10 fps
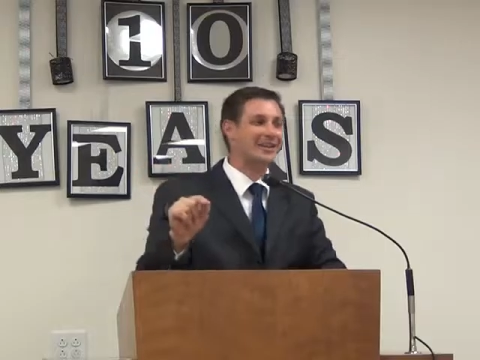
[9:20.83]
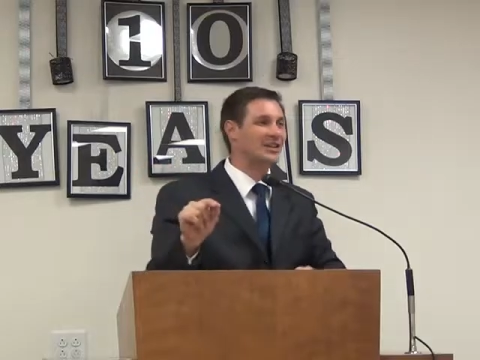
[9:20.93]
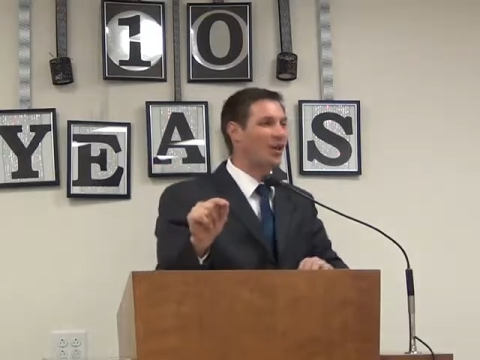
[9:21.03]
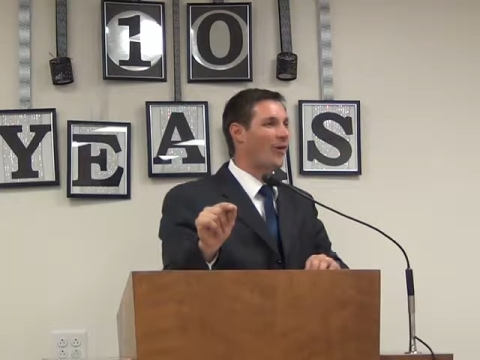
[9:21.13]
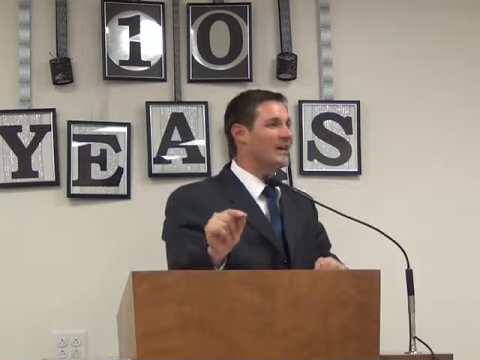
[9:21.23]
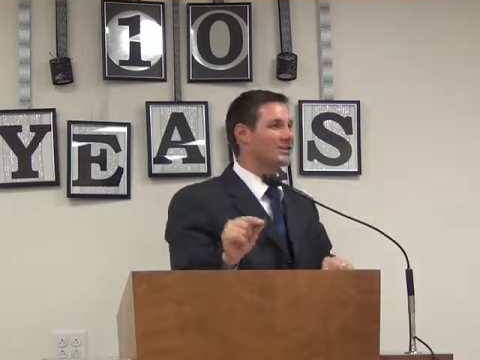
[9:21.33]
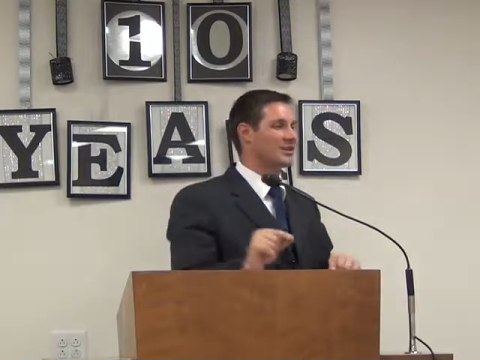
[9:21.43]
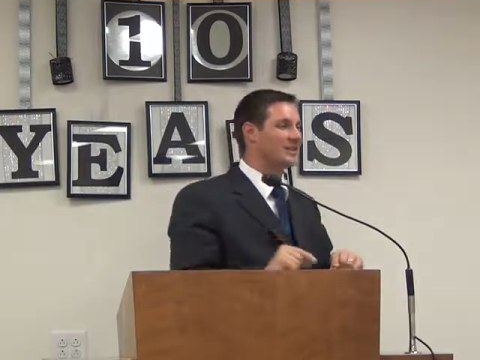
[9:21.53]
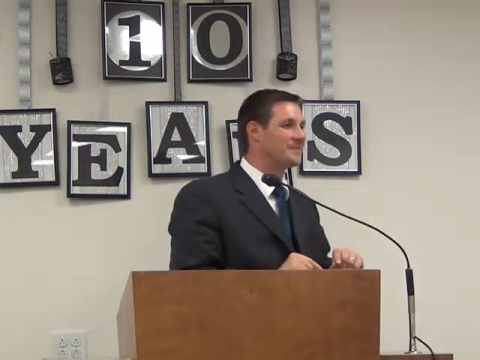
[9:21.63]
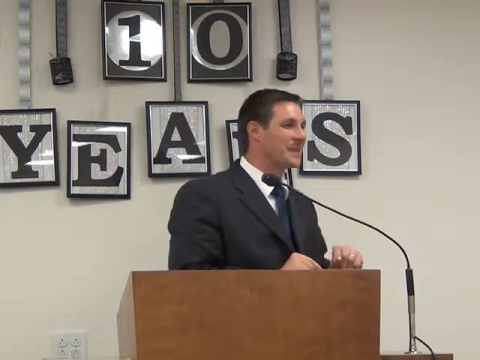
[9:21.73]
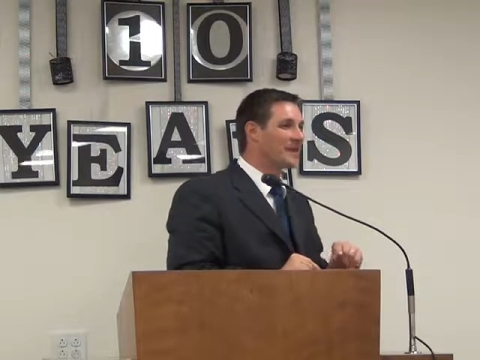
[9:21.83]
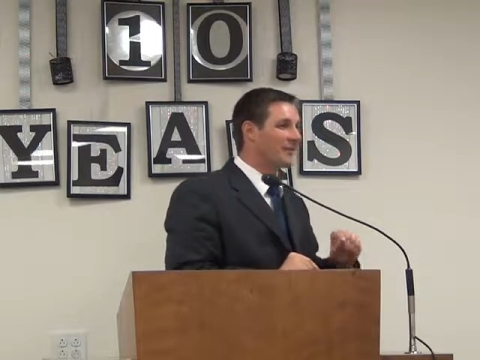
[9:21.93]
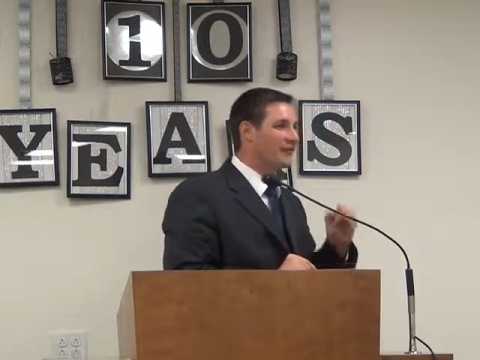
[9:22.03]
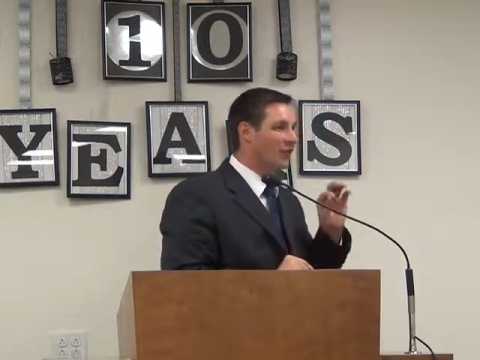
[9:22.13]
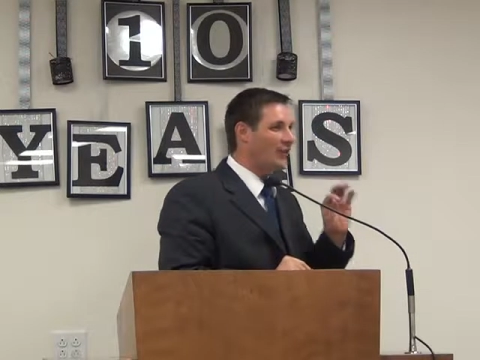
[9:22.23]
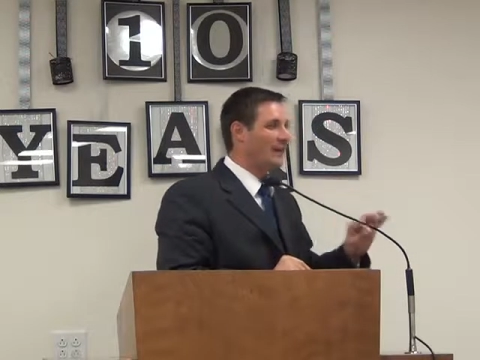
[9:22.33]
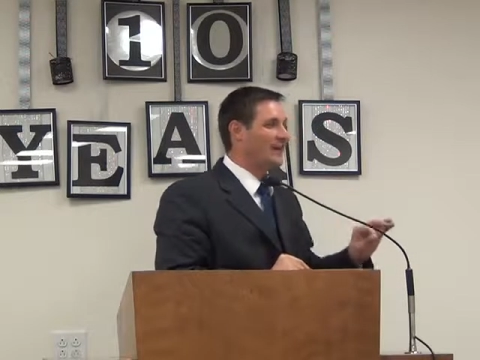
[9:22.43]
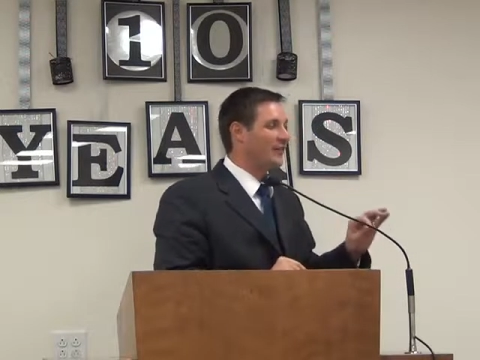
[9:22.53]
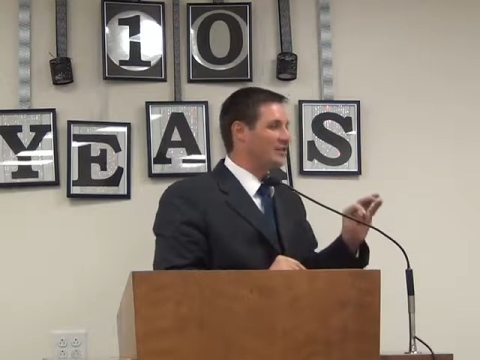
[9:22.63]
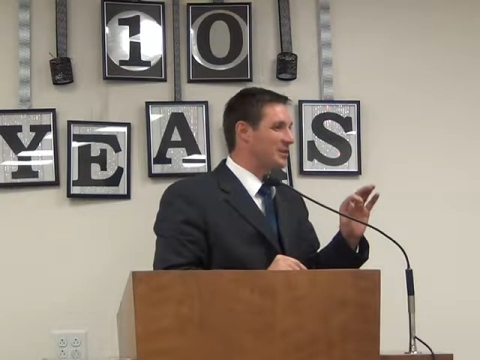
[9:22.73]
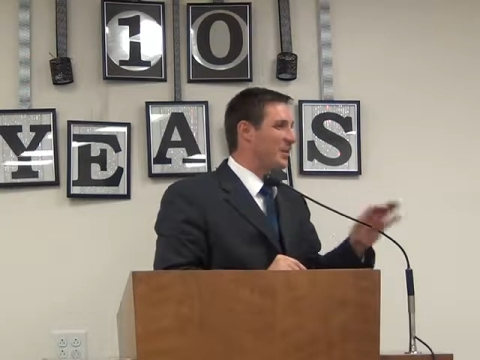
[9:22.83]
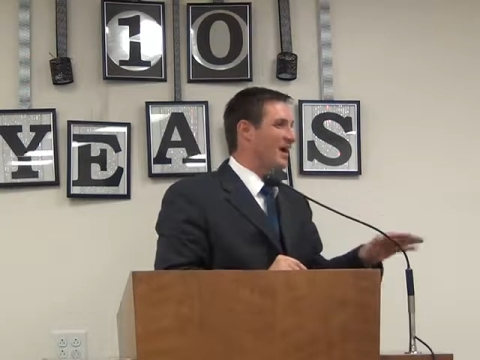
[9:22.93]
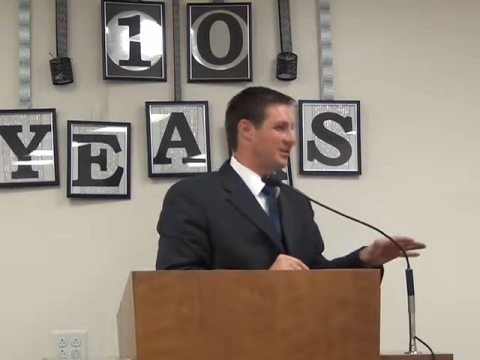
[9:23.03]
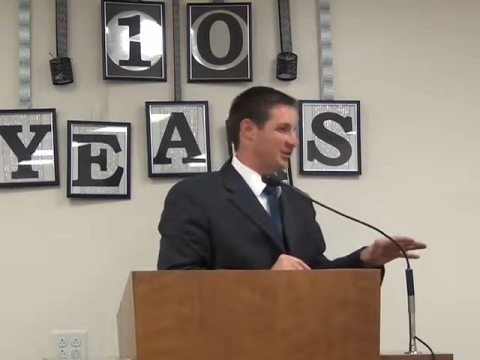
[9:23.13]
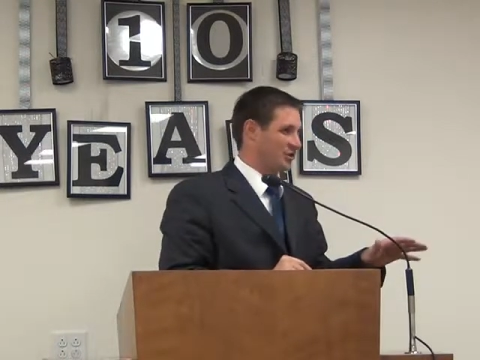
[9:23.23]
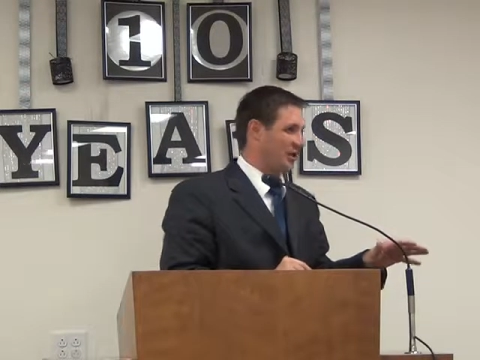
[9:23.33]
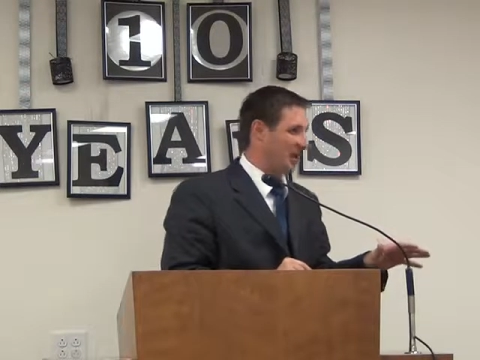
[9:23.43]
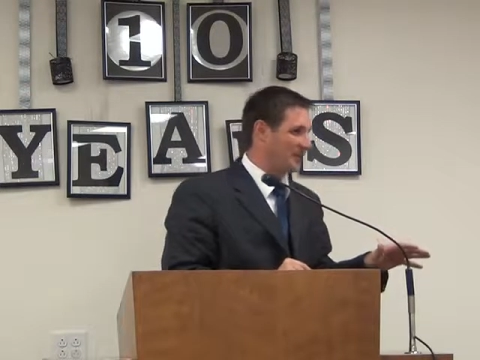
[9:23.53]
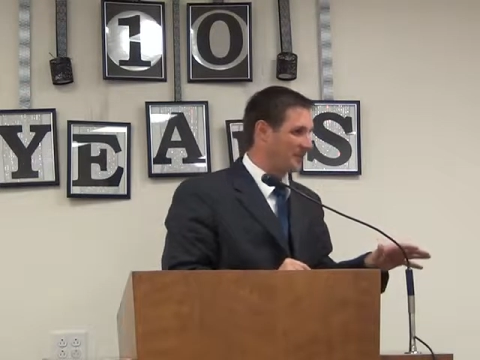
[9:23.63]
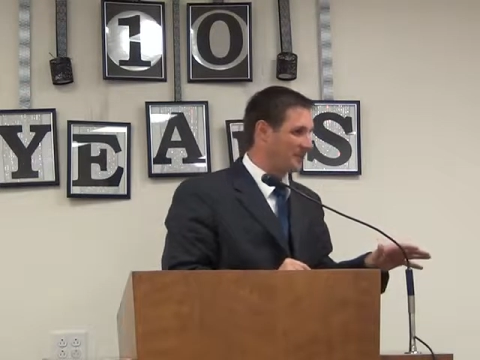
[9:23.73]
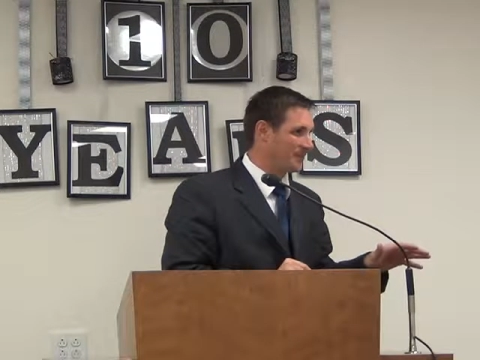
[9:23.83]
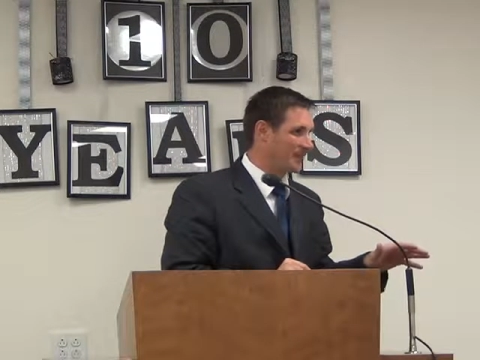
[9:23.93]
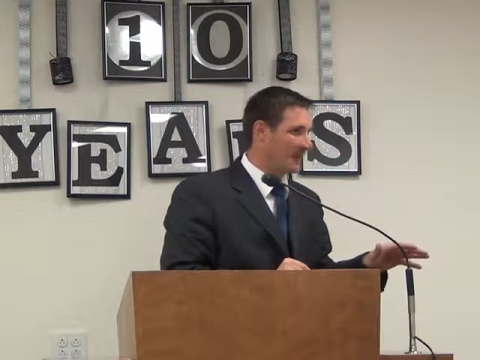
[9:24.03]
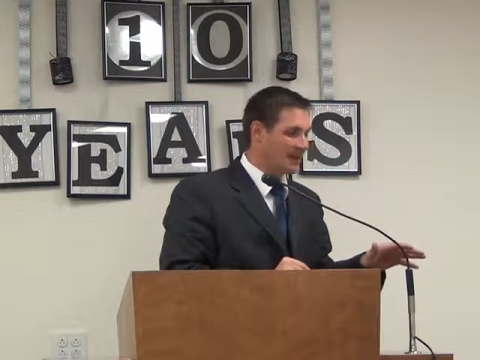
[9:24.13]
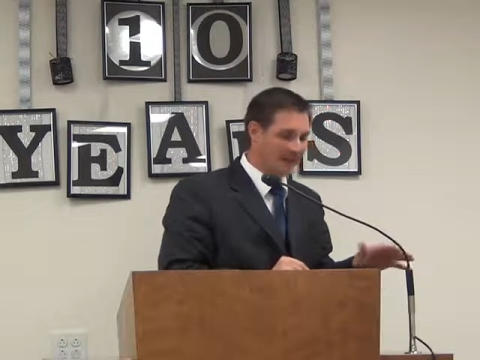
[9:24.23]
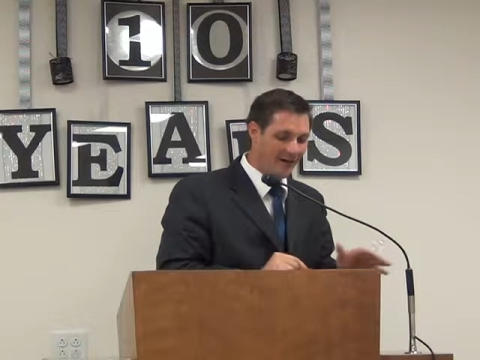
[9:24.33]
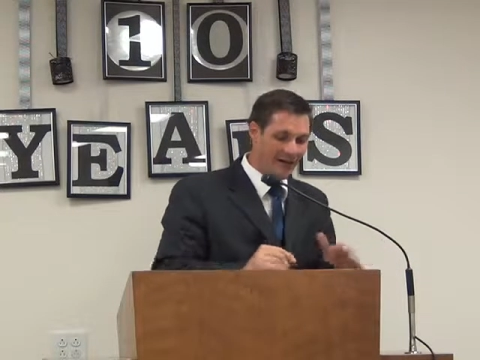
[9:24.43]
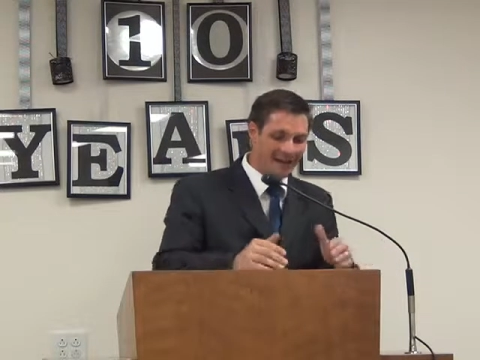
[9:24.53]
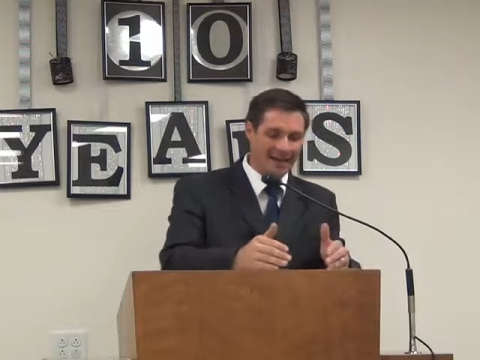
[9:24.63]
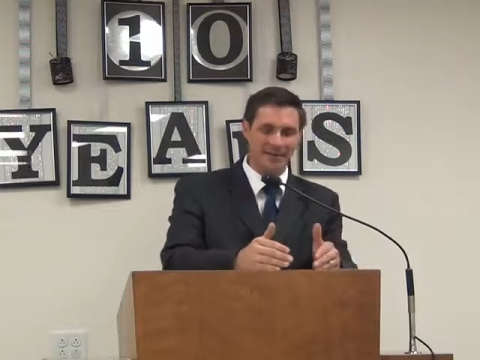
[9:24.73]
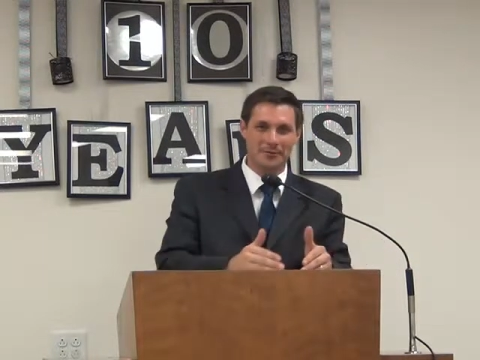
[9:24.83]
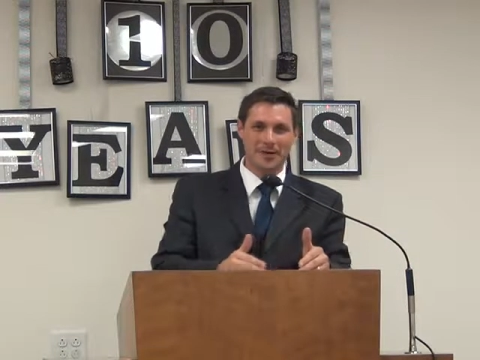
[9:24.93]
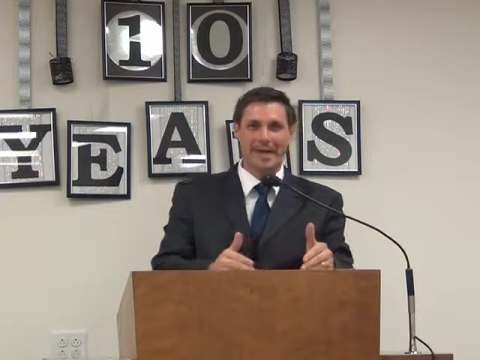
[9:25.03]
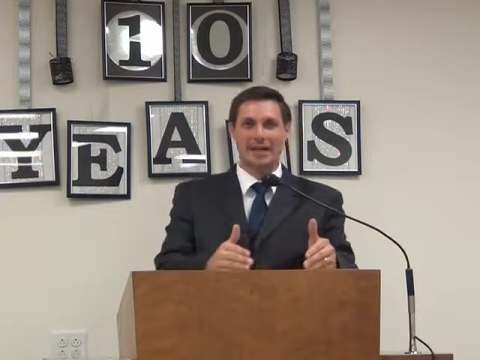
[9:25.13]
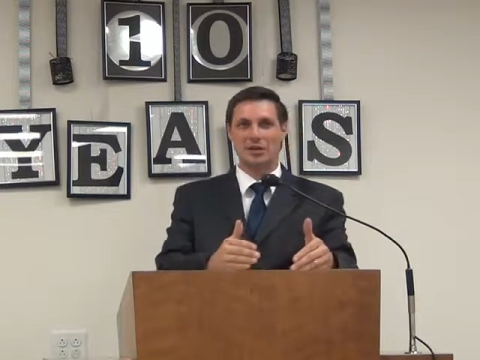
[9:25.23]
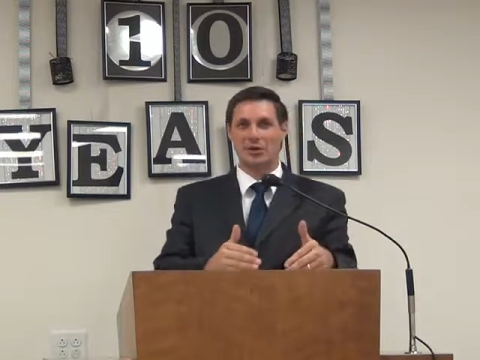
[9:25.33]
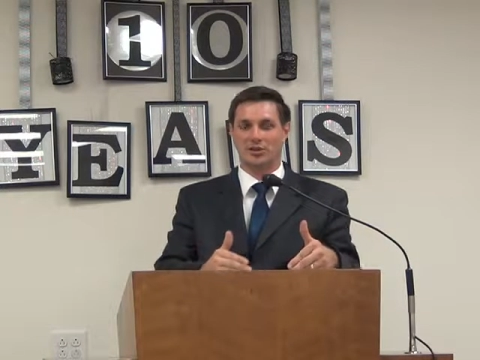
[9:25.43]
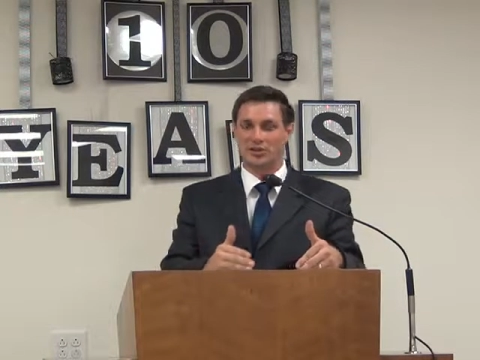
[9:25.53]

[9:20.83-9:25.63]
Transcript: into question the validity of his apostleship. Now, I can't, we can't do a